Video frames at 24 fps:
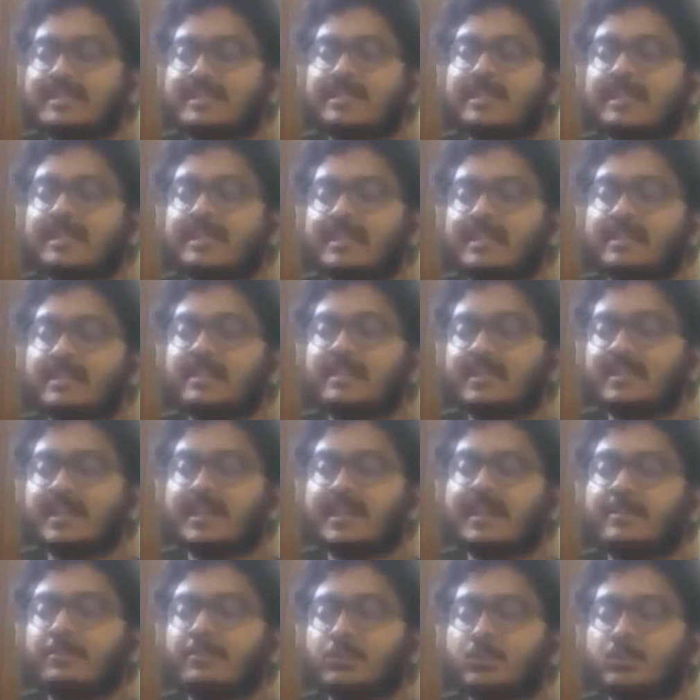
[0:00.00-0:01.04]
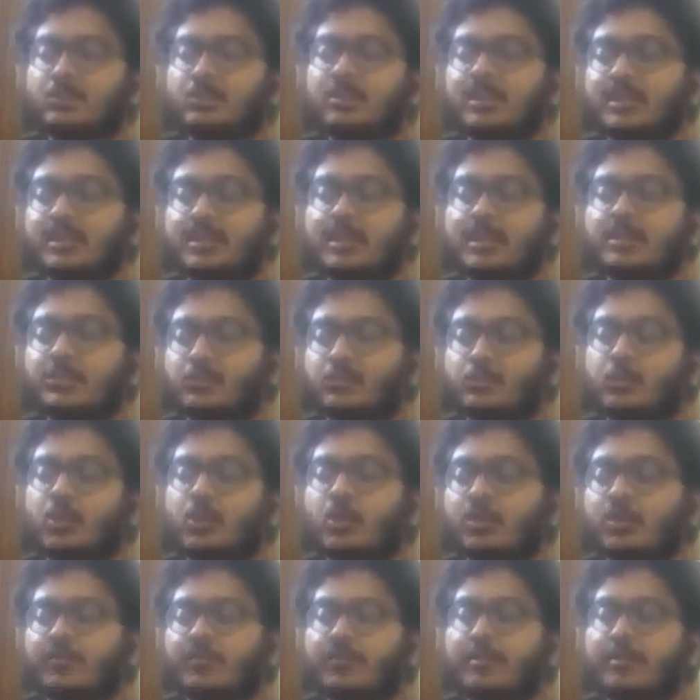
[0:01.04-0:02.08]
Syrian name, 50 out of
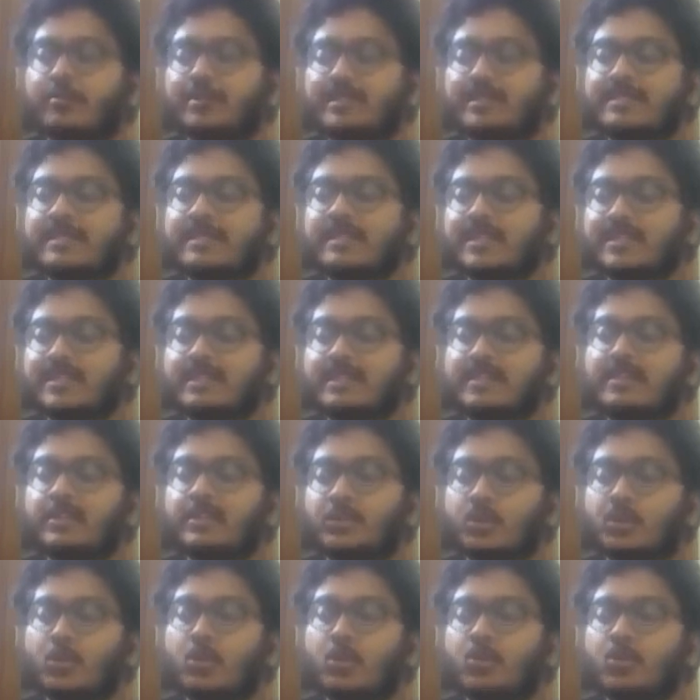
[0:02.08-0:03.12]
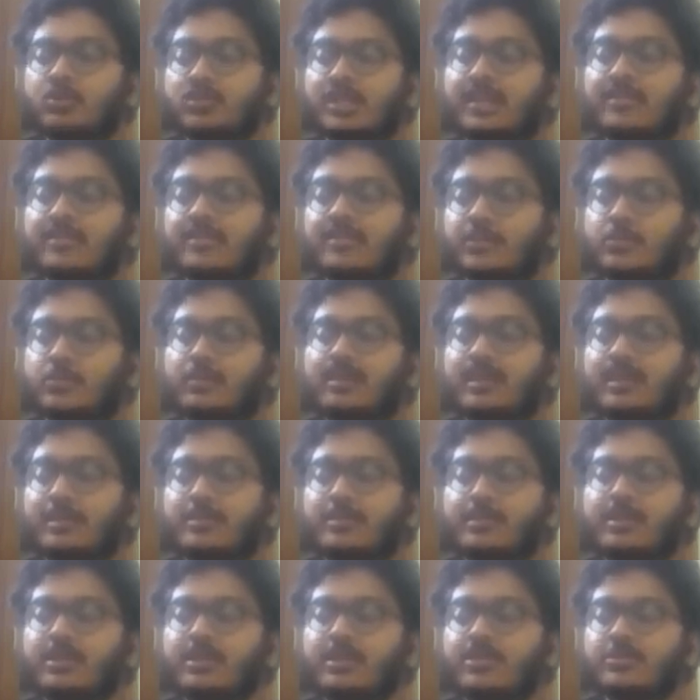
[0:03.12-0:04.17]
war from Assyrian lords, living with their
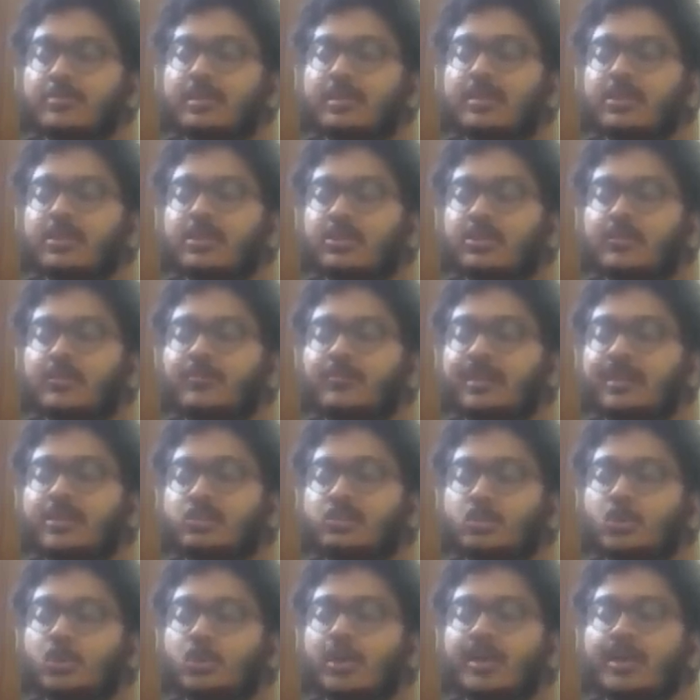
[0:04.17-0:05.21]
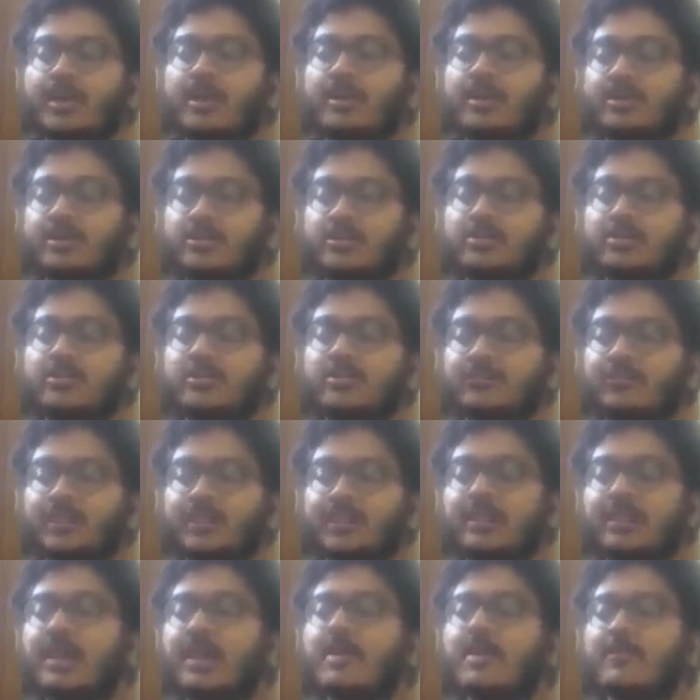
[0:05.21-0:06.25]
beards, bundle of my joy, articles of faith,